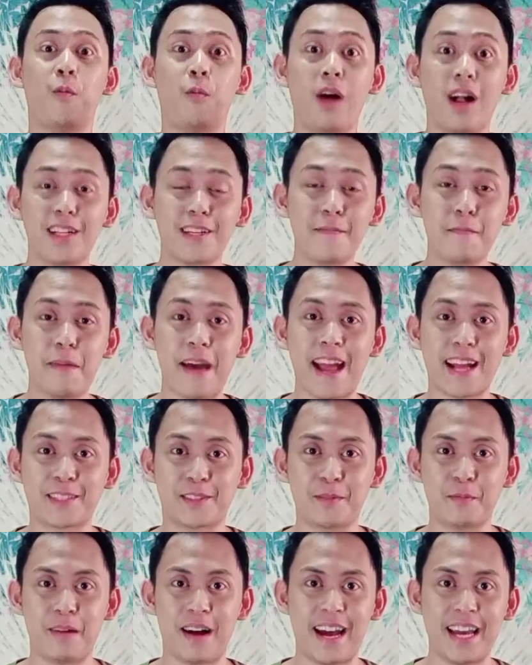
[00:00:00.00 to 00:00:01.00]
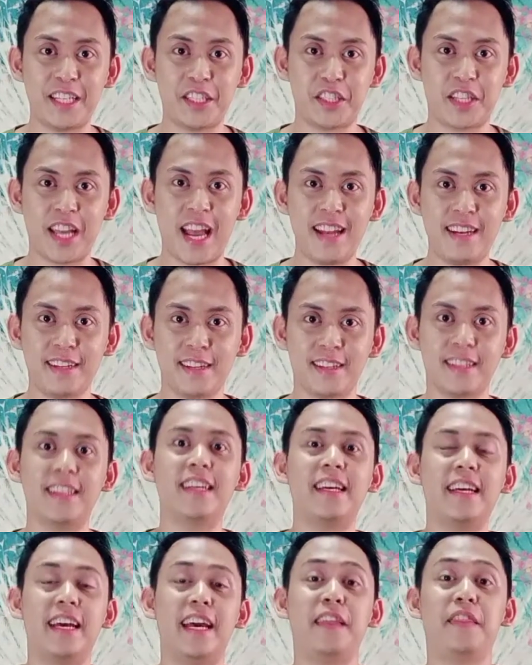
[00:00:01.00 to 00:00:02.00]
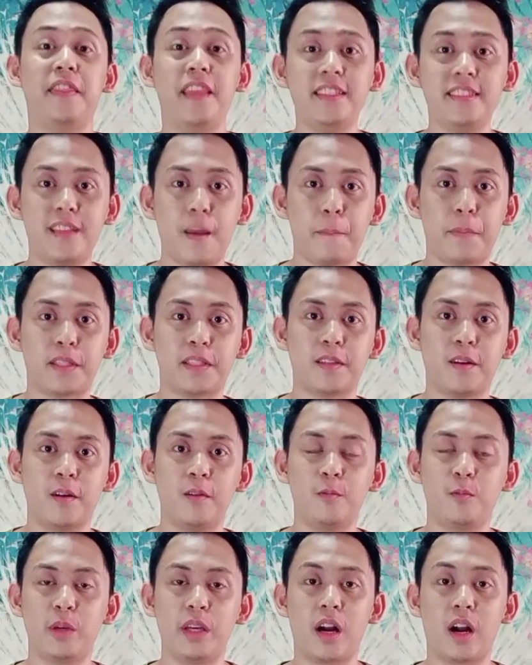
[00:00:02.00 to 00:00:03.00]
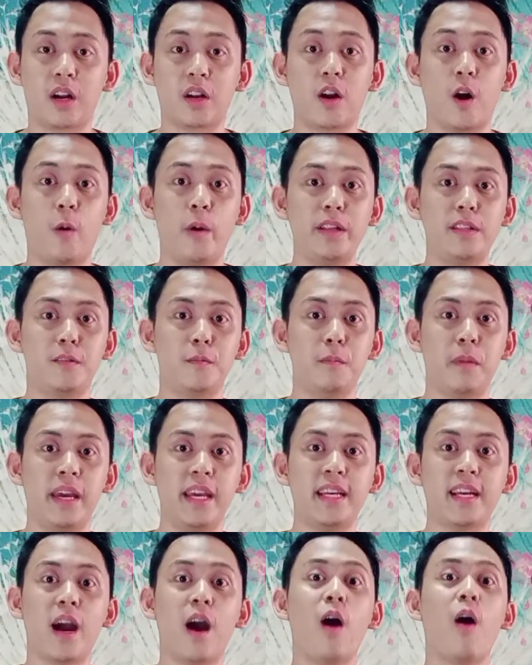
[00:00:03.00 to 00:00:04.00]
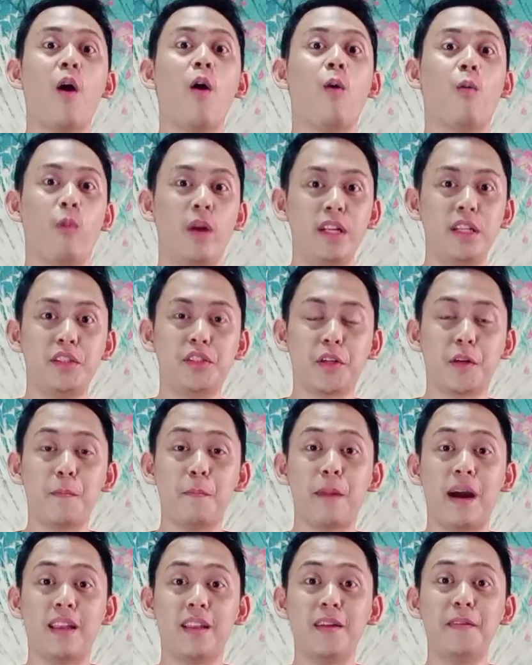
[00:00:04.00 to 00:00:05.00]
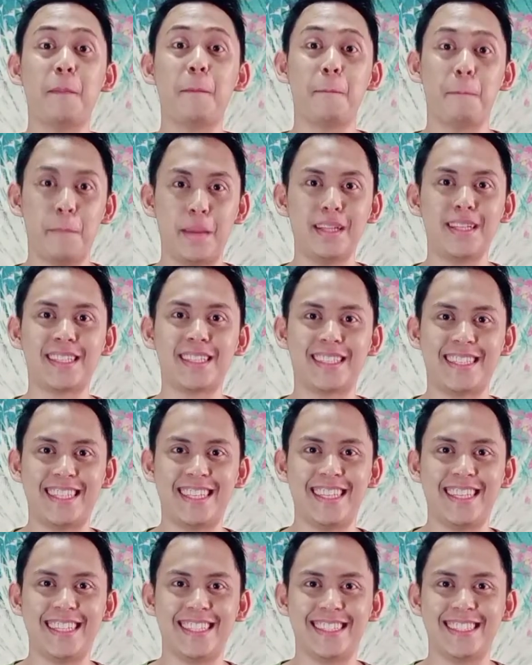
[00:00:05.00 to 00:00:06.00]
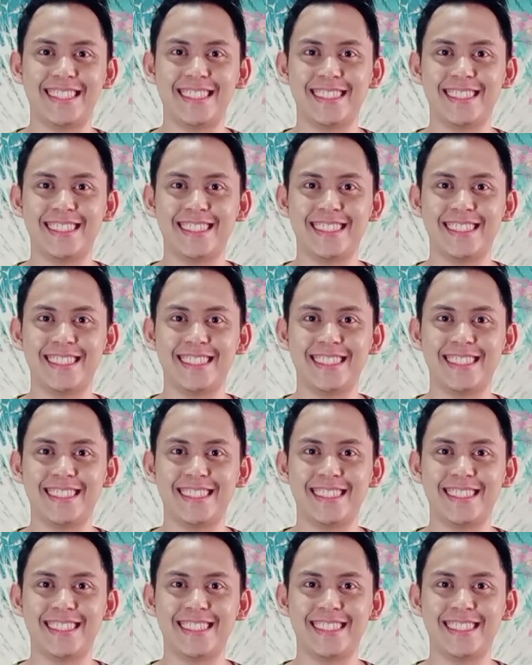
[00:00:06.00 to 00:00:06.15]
Welcome back to my channel. In this episode, we are going to make wintermelon milk tea.